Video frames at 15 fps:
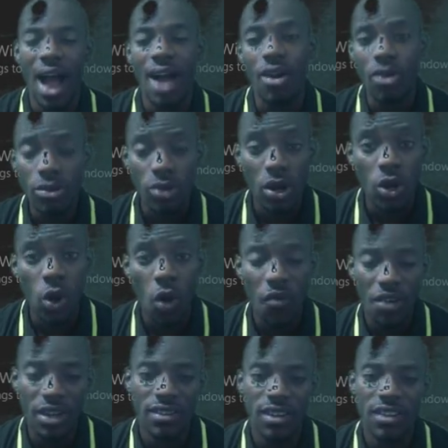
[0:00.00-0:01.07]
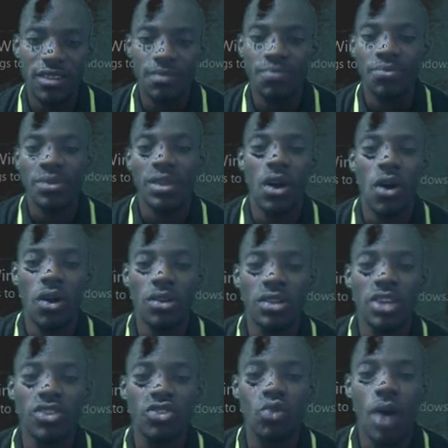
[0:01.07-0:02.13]
According to the law of indices,
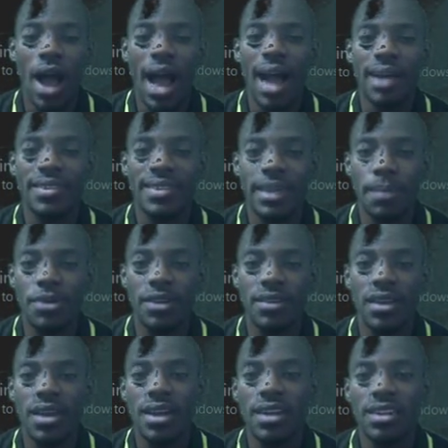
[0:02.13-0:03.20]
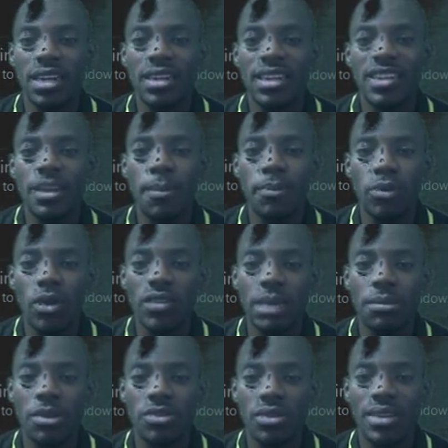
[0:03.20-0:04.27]
these two are separate. Then there's a plus in
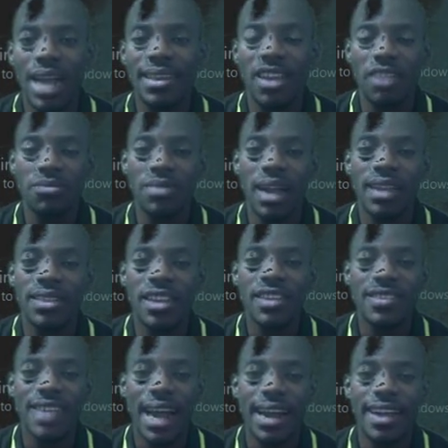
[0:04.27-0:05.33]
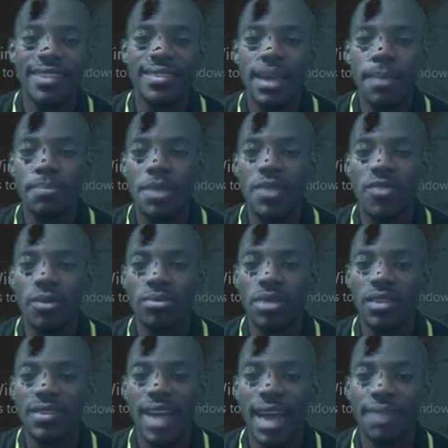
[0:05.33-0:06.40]
between. That tells me that this side is separate from
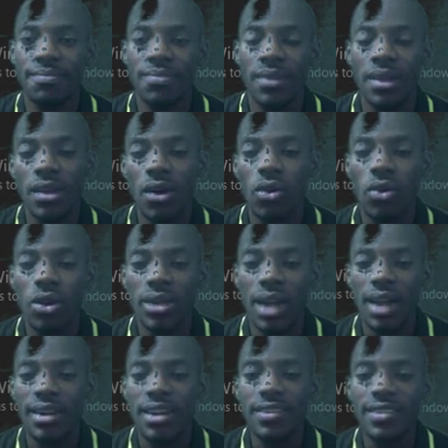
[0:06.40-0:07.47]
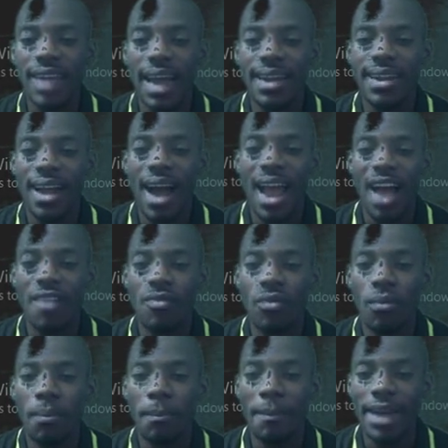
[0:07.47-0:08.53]
this side. Okay, now this side, now I have
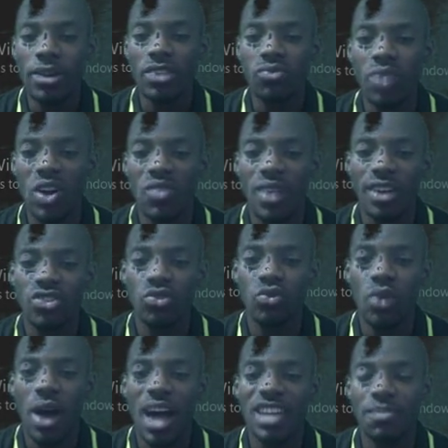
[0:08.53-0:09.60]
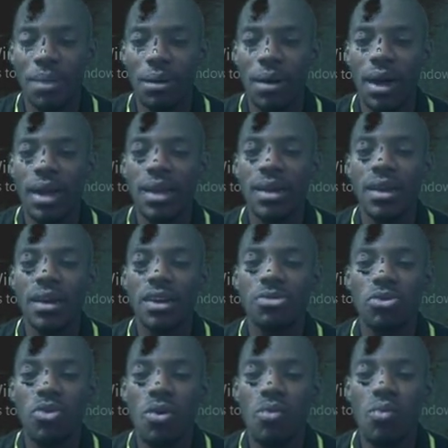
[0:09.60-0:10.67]
minus 1 over 2 as power. It
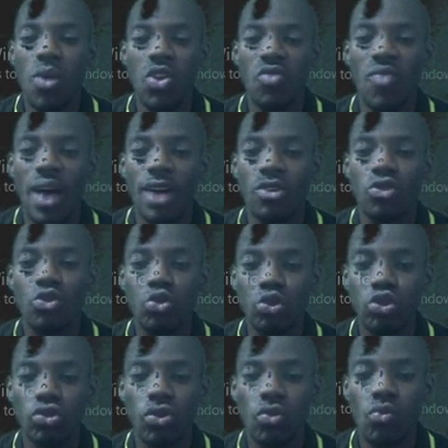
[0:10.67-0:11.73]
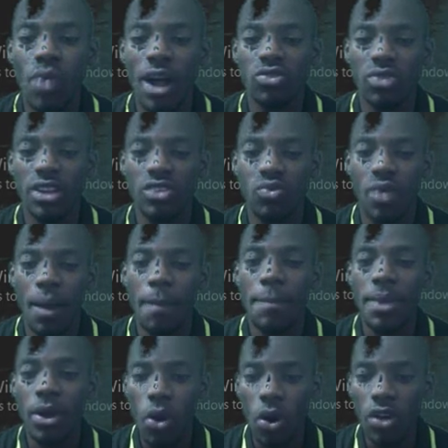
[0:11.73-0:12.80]
will become 1 over root 121.
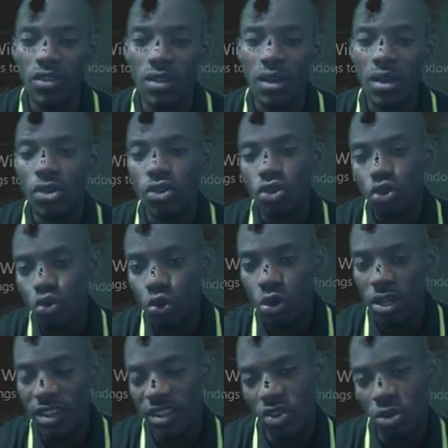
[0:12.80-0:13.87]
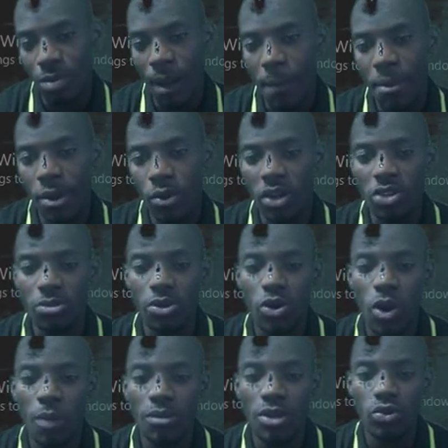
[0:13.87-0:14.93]
Because 2 is the number below, it will
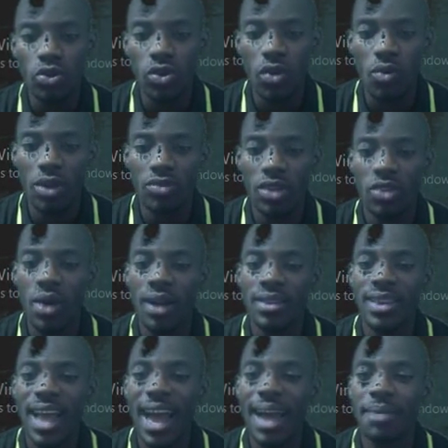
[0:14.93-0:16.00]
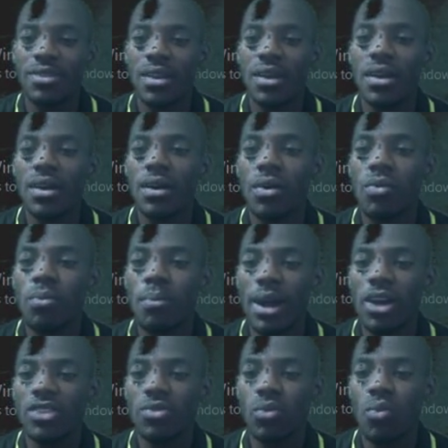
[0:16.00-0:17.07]
become the root of 121 times
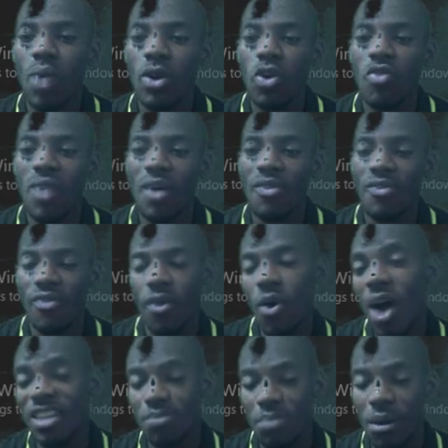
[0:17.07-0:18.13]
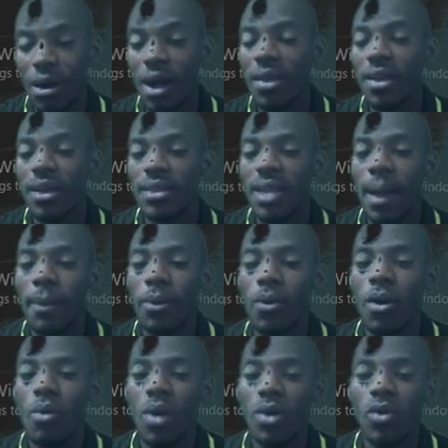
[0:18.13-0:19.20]
minus 1 over 4 as power. That will
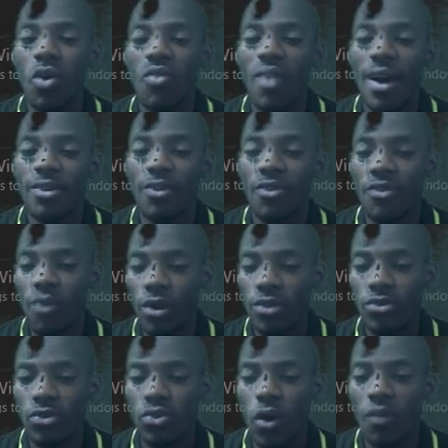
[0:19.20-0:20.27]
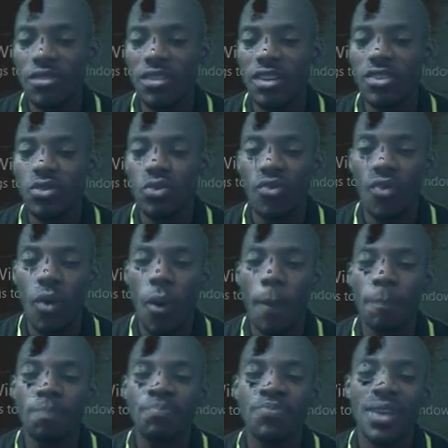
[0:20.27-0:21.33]
become 1 over 4th root of 624.
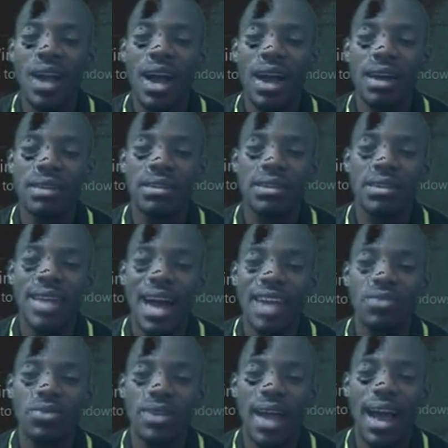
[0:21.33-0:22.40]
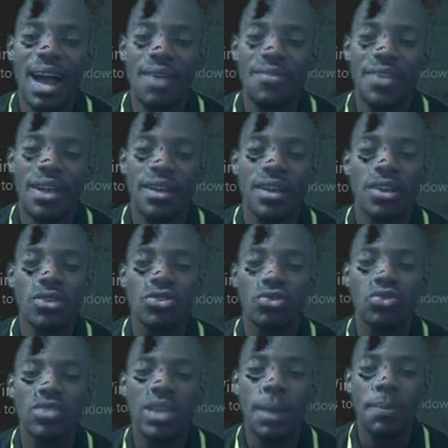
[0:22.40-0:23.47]
And that's what I have here.
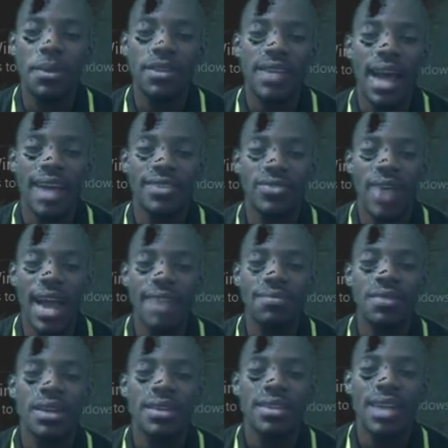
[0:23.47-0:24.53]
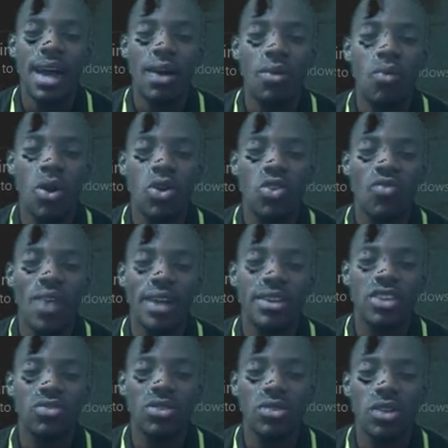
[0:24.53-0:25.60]
Two separate sides, right? Now 1 over the
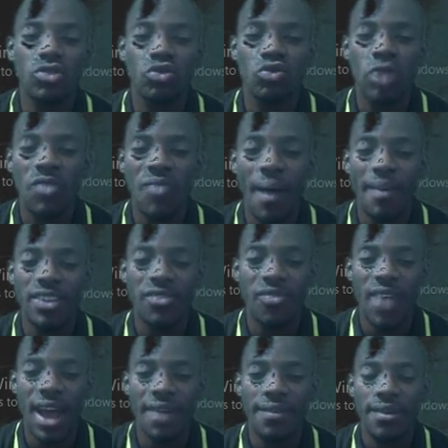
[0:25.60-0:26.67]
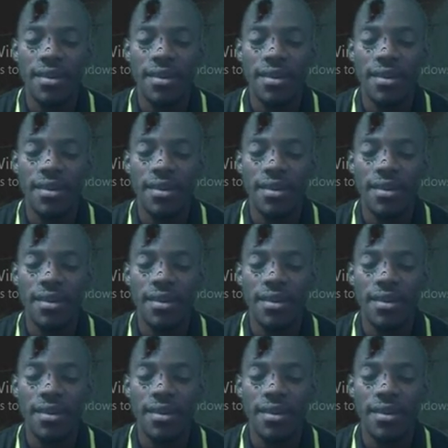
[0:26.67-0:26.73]
square root of 25 is 5.